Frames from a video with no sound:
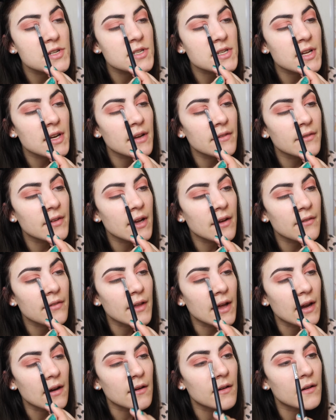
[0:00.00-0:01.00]
just going to give
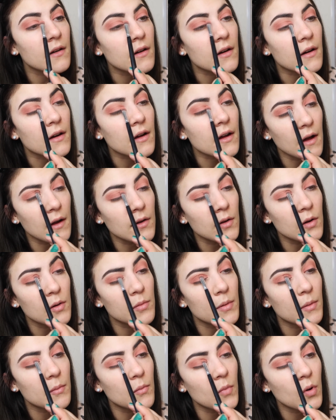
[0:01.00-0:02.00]
that look a little
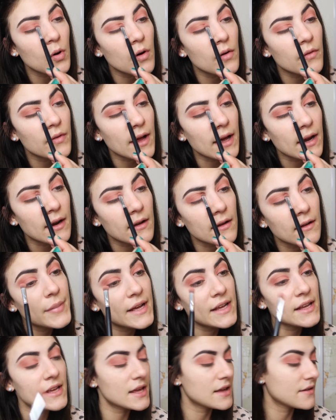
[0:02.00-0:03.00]
bit more of that
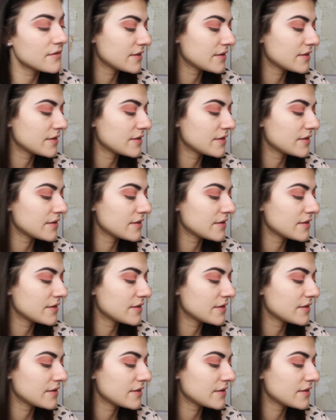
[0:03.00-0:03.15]
pinky